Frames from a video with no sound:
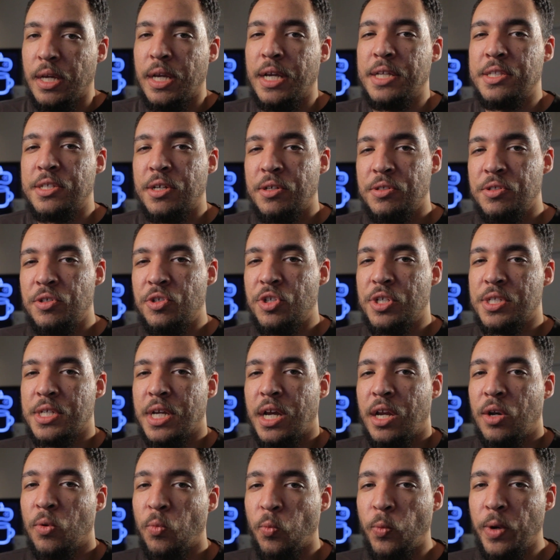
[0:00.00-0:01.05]
It's also just
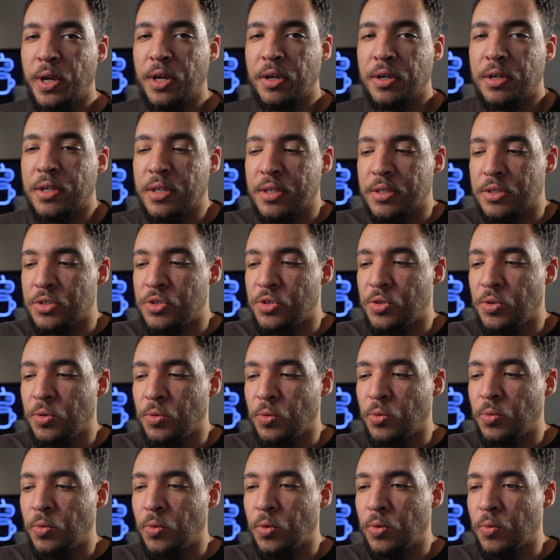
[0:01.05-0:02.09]
kind of weird
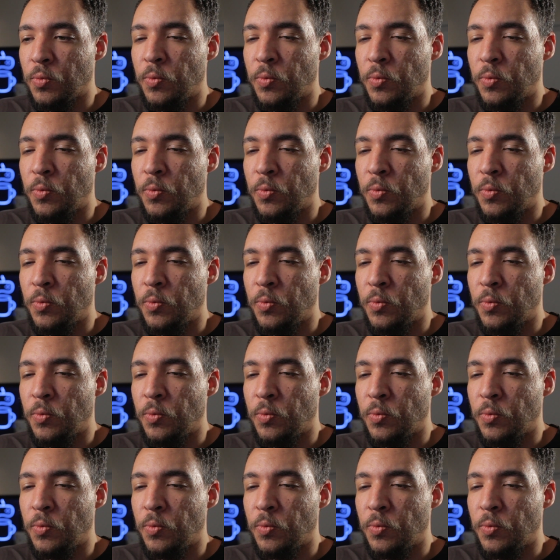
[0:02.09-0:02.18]
to